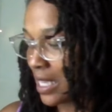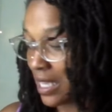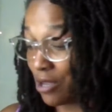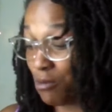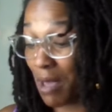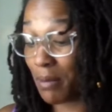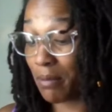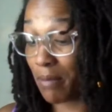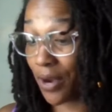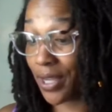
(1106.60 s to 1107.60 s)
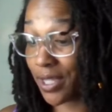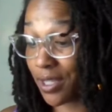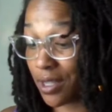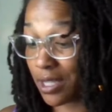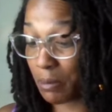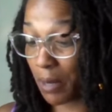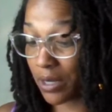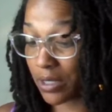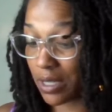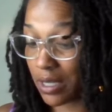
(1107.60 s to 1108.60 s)
you may be married to this
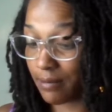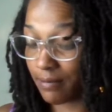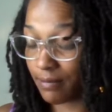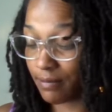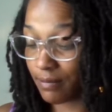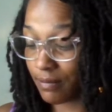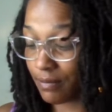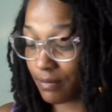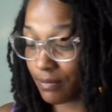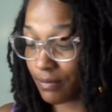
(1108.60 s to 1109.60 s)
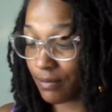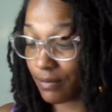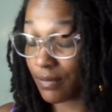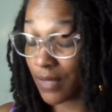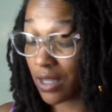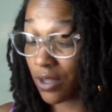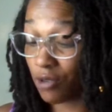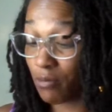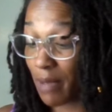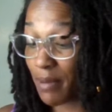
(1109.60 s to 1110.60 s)
person. You
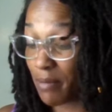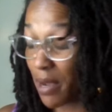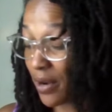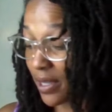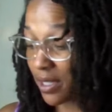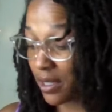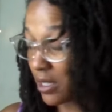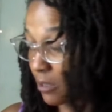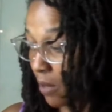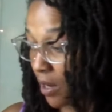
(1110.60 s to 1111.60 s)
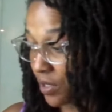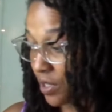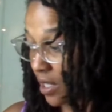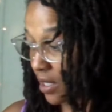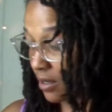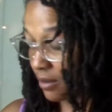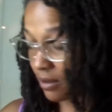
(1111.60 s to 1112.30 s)
may be married to this person.